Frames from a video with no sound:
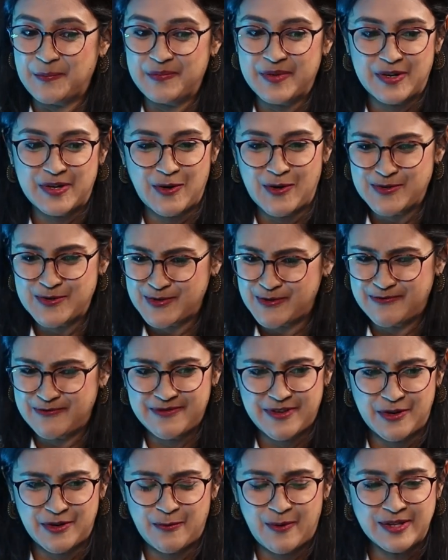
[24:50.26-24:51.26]
Because
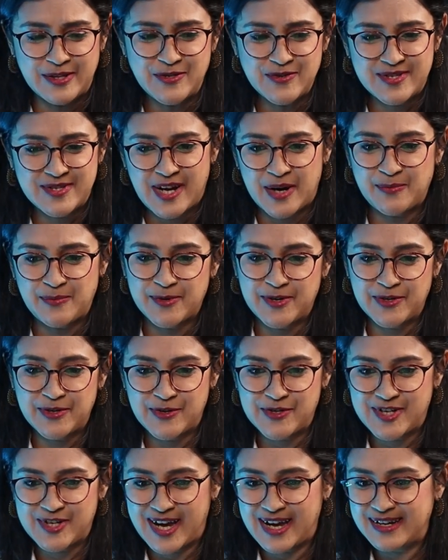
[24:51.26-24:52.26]
of, you know, once you start putting
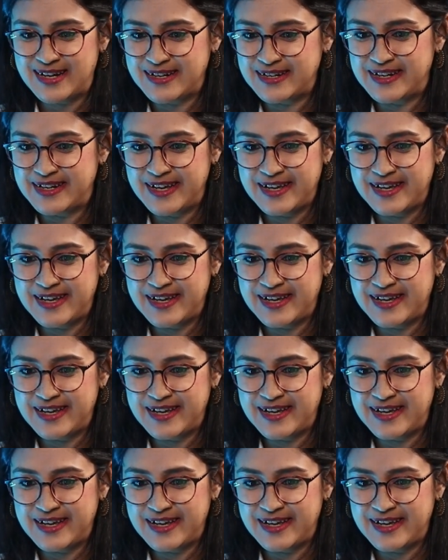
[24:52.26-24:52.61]
your child in